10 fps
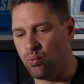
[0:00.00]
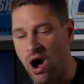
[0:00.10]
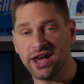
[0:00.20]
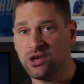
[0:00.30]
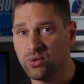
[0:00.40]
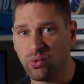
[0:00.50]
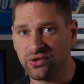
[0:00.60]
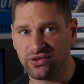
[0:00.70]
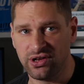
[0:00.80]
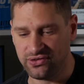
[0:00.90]
why you would
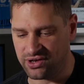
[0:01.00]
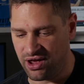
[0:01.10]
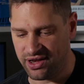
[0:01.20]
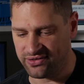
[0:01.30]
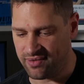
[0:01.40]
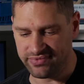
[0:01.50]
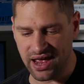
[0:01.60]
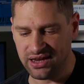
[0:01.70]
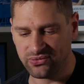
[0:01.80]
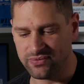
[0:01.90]
want to lose a client in 7
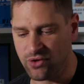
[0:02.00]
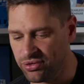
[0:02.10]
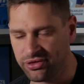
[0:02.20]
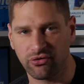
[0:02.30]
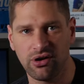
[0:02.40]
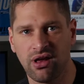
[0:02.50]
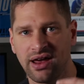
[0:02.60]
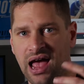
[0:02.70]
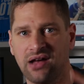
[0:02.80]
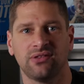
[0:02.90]
days. We've gone through
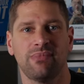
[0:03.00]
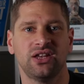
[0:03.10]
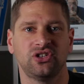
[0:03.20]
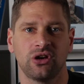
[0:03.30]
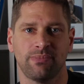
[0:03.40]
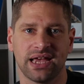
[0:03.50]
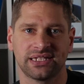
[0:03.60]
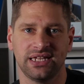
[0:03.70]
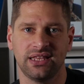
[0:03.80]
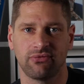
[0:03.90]
like how to manage your
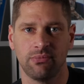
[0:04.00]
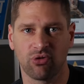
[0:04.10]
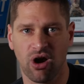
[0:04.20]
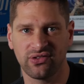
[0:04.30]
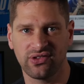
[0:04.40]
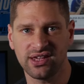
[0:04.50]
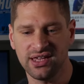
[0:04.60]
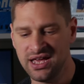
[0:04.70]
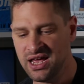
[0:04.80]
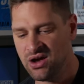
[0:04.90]
capacity through
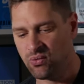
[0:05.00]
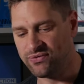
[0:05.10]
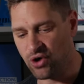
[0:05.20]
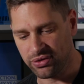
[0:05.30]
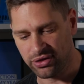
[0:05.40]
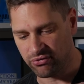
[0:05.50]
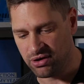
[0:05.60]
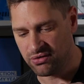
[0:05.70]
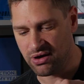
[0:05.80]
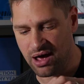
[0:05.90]
pricing. We've gone
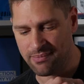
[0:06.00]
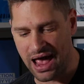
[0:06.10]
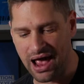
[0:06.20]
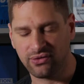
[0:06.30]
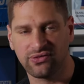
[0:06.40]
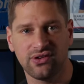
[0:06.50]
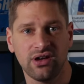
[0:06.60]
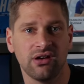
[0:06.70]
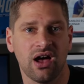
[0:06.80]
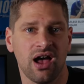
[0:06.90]
through how
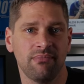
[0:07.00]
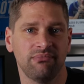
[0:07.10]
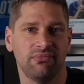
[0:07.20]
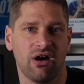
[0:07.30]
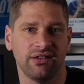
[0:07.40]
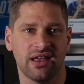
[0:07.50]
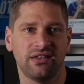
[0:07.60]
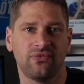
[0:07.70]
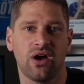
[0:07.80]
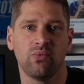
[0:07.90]
to
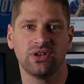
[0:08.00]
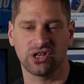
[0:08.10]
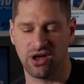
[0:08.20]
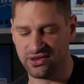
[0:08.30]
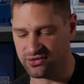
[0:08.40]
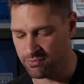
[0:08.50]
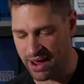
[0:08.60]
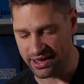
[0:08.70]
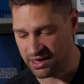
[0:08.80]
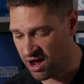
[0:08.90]
identify which clients are a
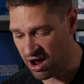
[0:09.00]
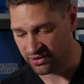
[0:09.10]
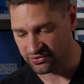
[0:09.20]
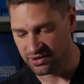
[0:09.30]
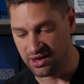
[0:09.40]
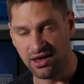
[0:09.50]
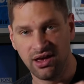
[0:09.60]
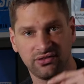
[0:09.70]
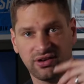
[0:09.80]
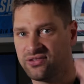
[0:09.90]
pain in the ass,
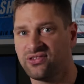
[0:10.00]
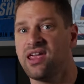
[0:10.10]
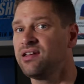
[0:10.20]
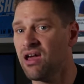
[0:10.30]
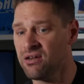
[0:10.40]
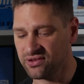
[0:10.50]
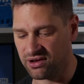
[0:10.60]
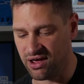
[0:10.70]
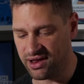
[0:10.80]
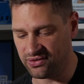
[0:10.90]
just saying no to
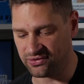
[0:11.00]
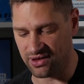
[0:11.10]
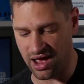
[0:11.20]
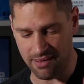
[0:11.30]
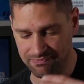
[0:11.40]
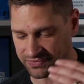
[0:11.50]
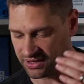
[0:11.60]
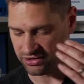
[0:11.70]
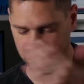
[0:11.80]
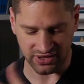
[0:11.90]
clients.
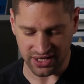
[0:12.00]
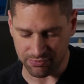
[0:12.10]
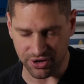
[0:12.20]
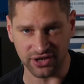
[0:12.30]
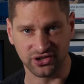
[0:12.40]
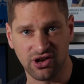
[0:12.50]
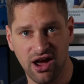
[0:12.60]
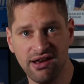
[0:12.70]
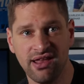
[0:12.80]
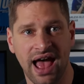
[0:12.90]
You've seen the production
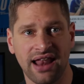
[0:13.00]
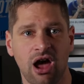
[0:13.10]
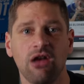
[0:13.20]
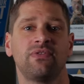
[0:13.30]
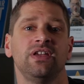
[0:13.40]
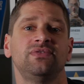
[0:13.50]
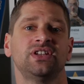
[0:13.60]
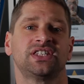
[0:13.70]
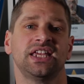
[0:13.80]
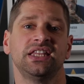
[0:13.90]
line, and hopefully you've
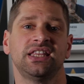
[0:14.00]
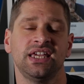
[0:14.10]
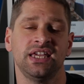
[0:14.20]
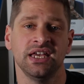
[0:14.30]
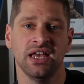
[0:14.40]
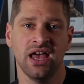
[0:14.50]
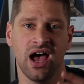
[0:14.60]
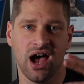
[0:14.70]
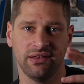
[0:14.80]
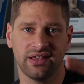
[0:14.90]
just seen the
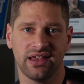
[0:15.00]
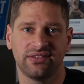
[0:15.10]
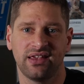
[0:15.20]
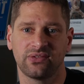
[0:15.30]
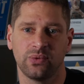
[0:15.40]
day 6,